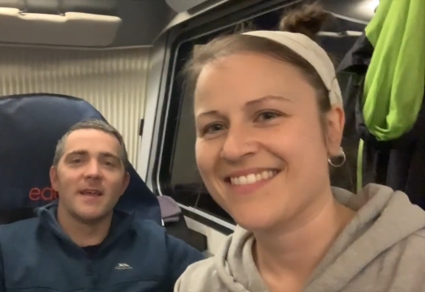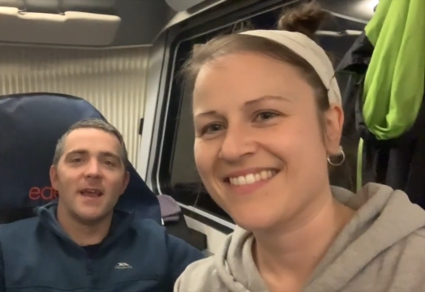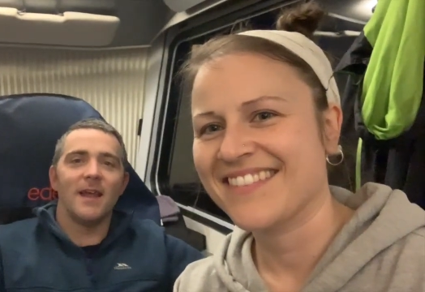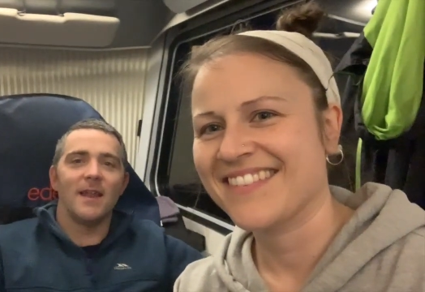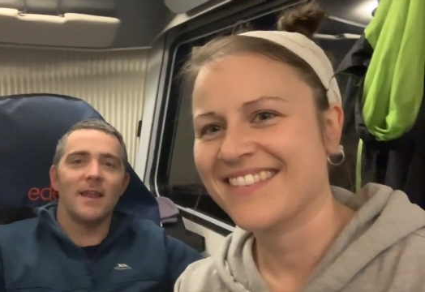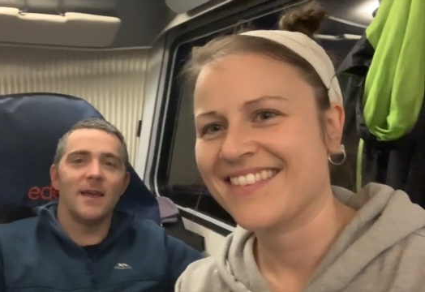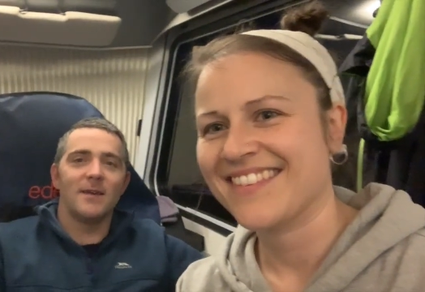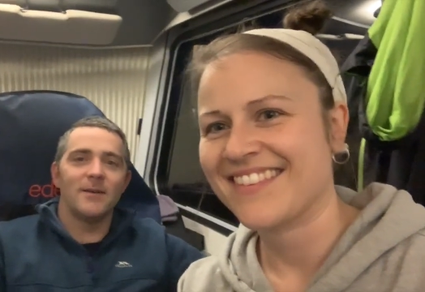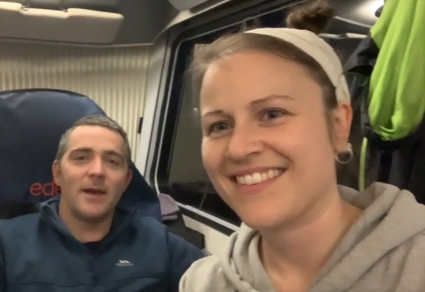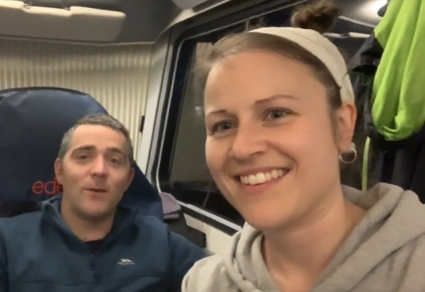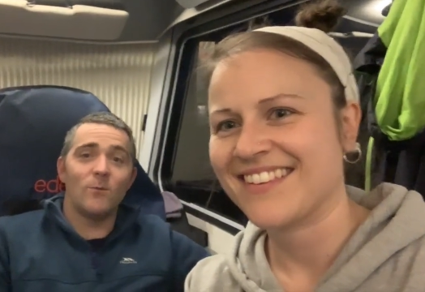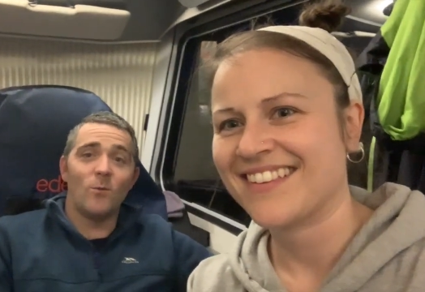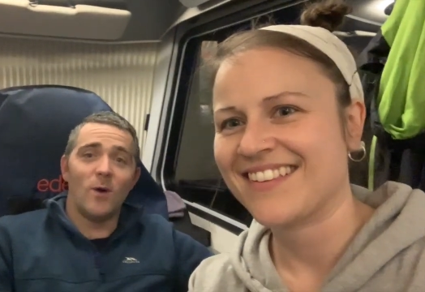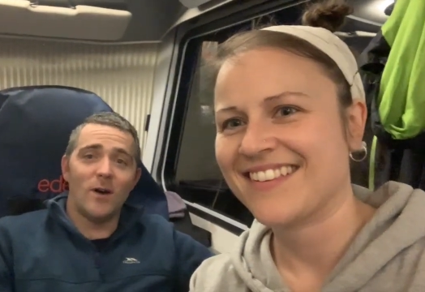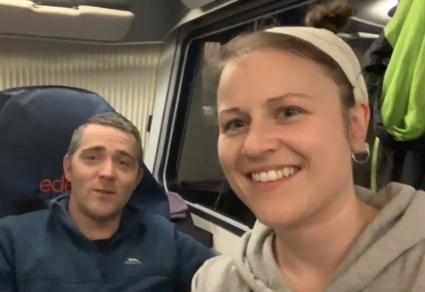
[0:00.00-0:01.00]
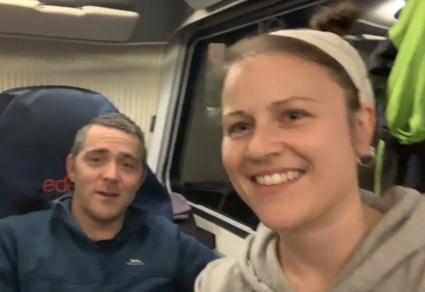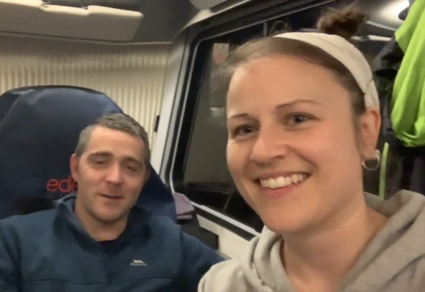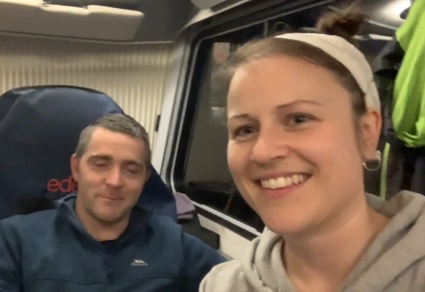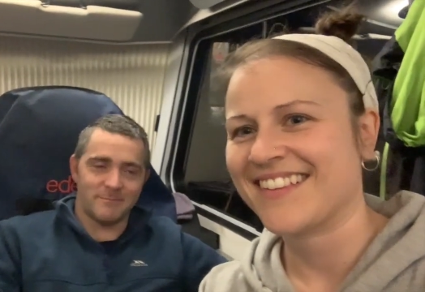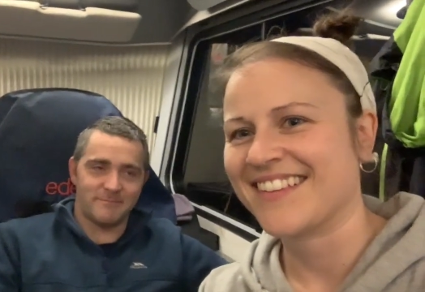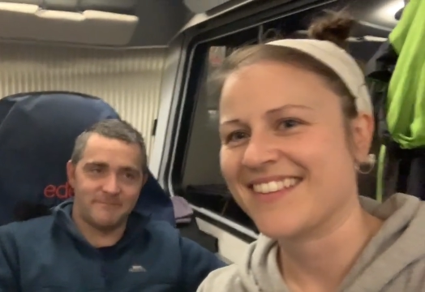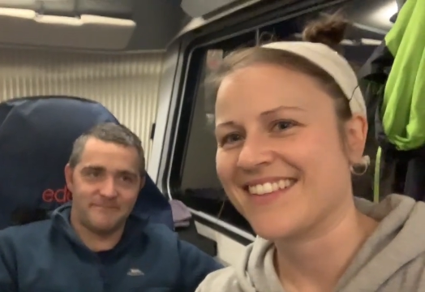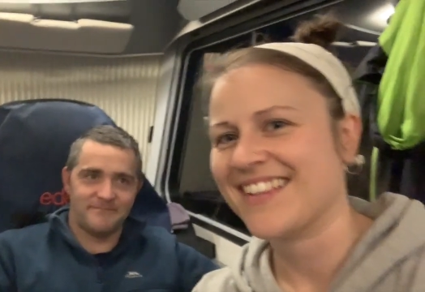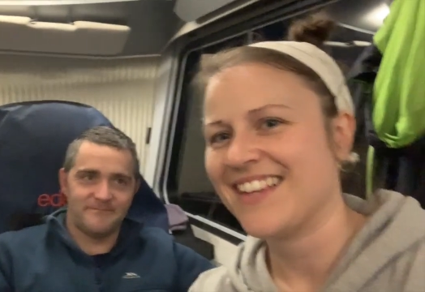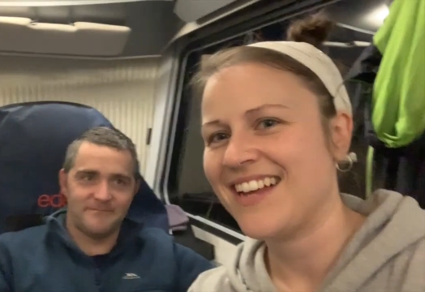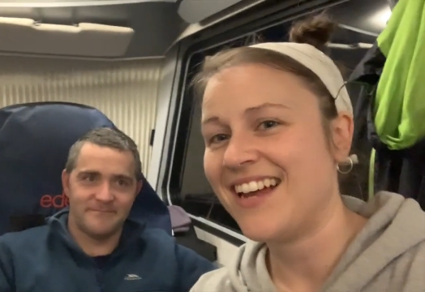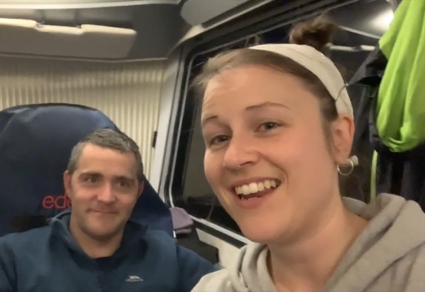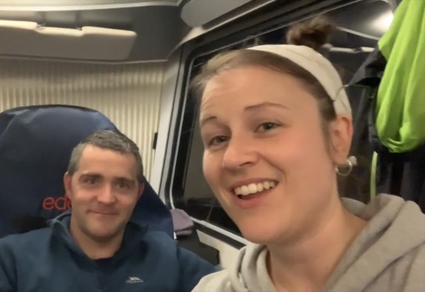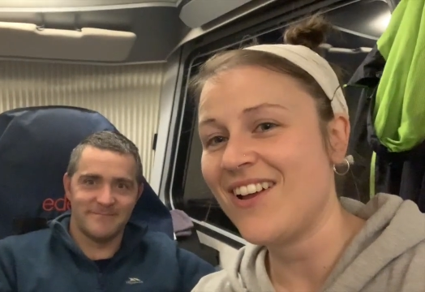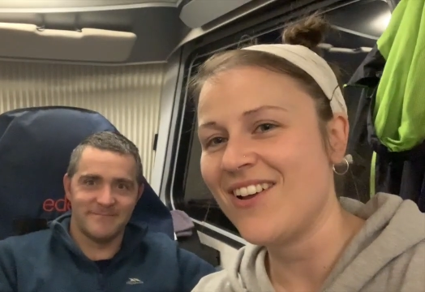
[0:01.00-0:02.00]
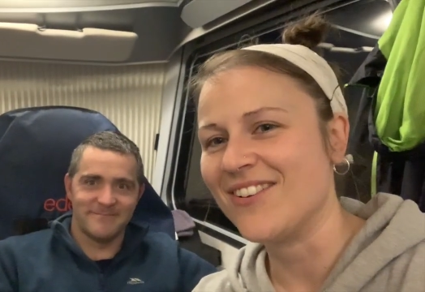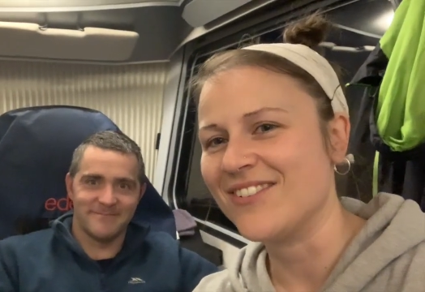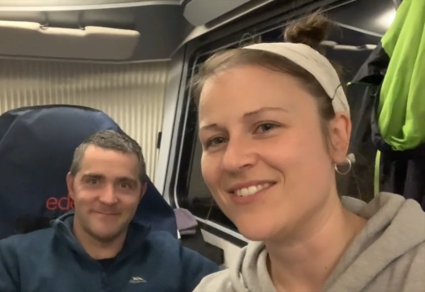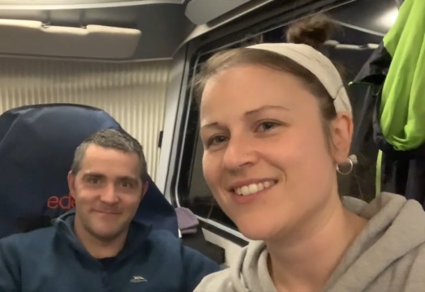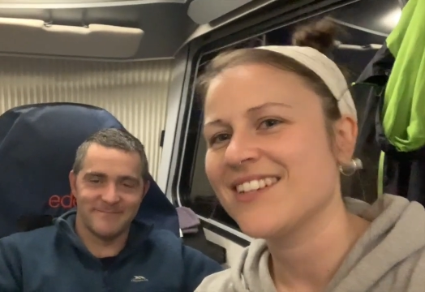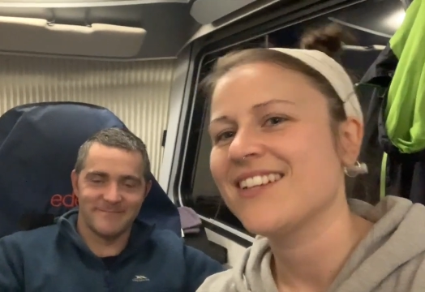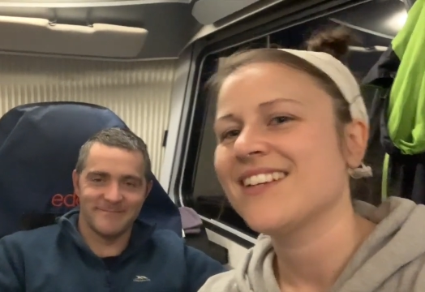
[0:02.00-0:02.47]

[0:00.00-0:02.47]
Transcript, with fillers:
Speaker 1: Hello and welcome. Hello.